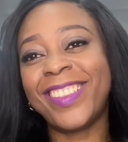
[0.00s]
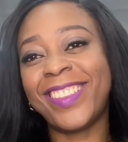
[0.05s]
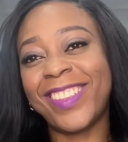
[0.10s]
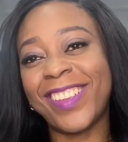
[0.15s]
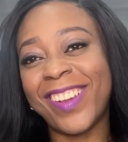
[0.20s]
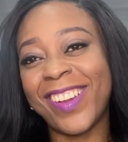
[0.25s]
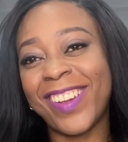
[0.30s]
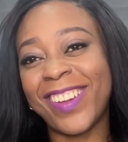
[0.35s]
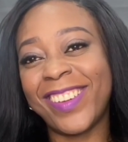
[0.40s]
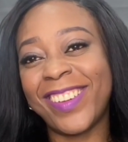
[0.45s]

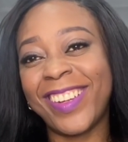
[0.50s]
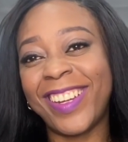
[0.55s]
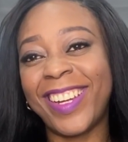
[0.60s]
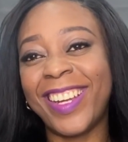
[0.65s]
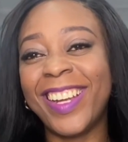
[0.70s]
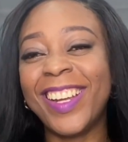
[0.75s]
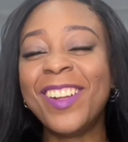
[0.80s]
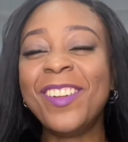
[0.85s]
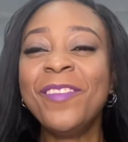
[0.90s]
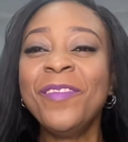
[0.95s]

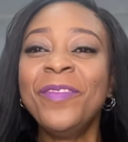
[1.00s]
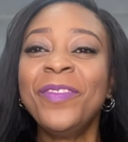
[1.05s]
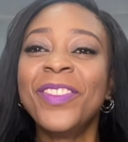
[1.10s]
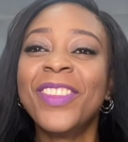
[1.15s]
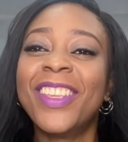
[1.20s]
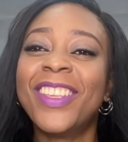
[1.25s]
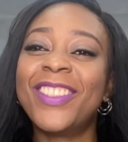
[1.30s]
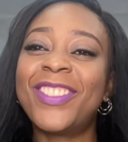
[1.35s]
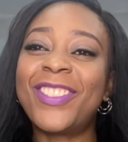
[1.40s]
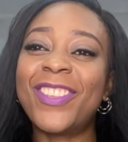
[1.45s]
Sorry,
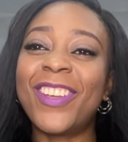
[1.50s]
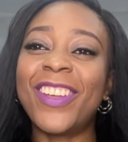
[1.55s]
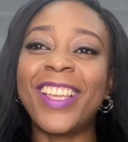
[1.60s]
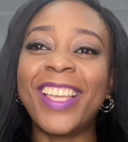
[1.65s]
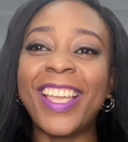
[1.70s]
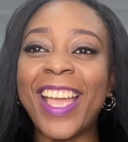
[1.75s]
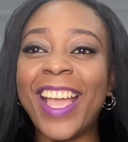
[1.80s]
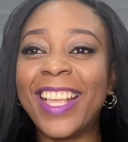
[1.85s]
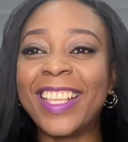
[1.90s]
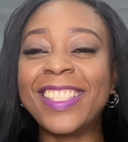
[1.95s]
so
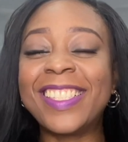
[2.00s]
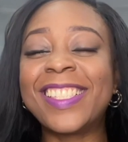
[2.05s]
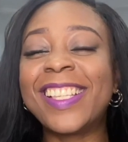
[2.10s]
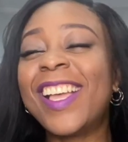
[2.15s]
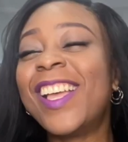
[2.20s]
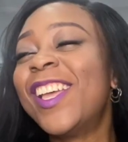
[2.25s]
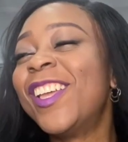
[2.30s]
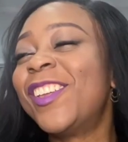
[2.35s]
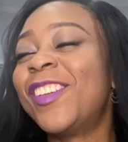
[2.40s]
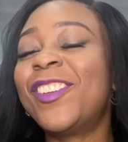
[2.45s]
yes,
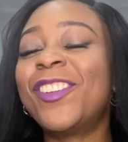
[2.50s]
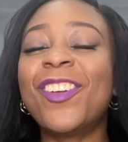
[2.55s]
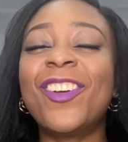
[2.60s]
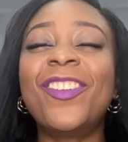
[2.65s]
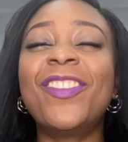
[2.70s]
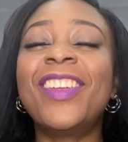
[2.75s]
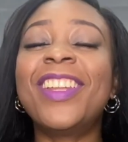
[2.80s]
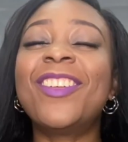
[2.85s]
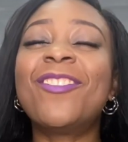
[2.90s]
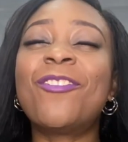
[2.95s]
you
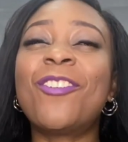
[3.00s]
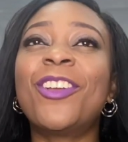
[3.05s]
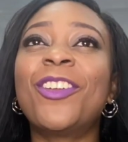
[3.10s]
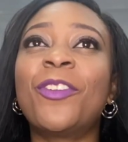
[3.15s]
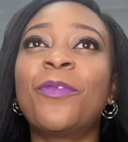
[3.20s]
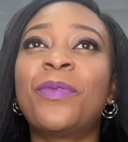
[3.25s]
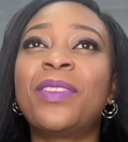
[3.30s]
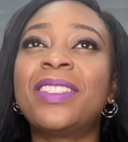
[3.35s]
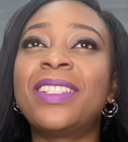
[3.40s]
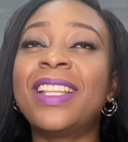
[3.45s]
don't really want
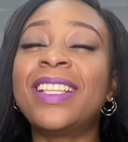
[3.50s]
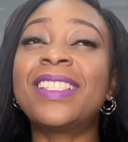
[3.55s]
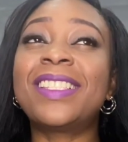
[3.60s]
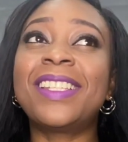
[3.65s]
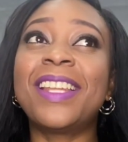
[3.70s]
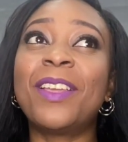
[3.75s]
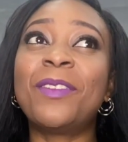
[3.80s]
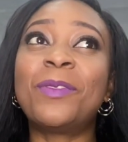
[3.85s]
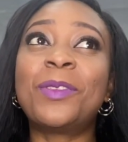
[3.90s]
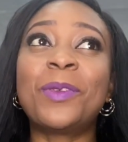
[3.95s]
your
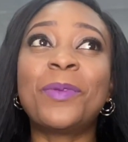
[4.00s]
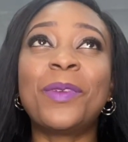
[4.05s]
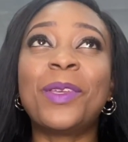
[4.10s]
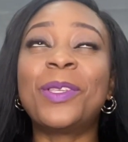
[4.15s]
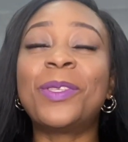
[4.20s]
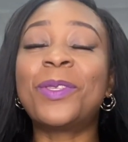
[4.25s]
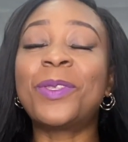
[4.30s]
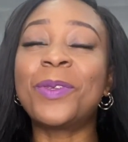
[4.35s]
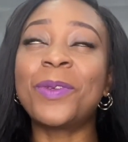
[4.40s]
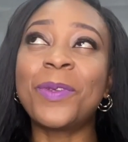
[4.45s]
business name to
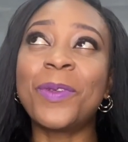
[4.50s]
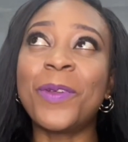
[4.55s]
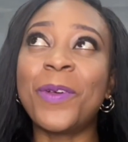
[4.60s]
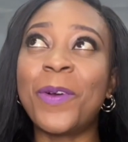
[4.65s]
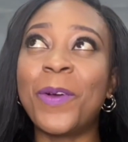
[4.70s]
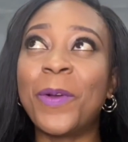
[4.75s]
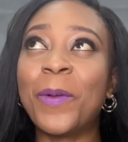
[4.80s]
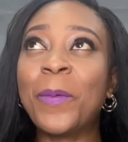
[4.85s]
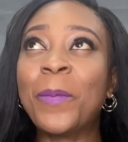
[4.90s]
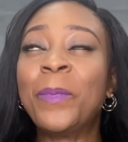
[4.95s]
be too
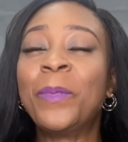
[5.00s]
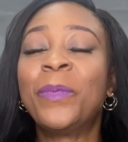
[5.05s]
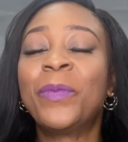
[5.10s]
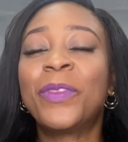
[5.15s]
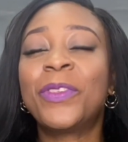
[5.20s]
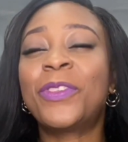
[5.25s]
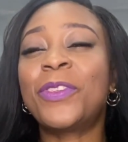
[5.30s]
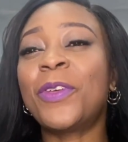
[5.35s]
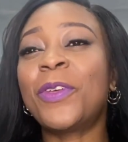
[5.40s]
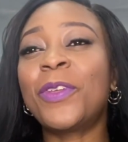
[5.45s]
long.
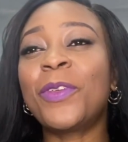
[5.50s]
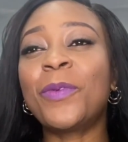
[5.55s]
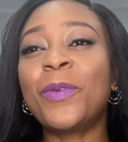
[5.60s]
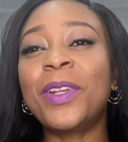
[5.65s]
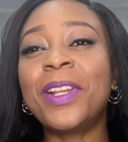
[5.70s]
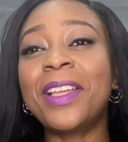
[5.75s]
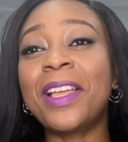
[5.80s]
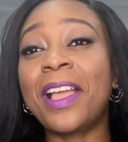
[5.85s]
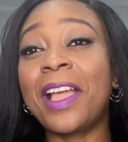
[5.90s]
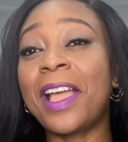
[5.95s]
So you
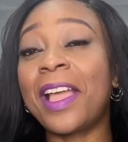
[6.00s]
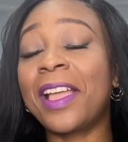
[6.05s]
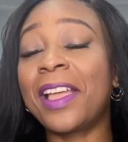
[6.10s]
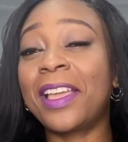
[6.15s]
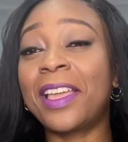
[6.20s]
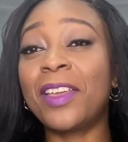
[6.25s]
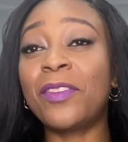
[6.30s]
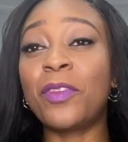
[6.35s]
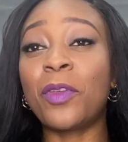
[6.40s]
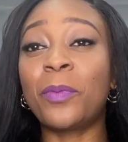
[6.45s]
want to
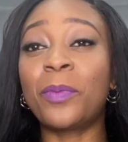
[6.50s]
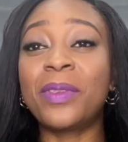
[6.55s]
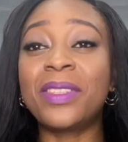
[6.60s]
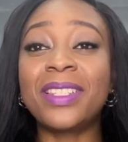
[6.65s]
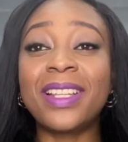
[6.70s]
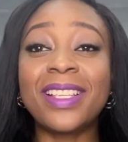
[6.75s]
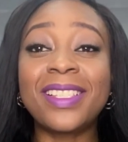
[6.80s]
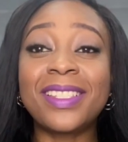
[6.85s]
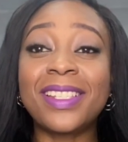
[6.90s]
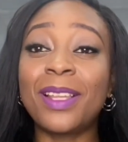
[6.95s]
give your
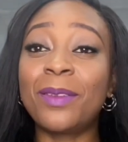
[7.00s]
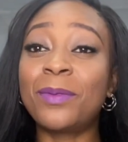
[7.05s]
business name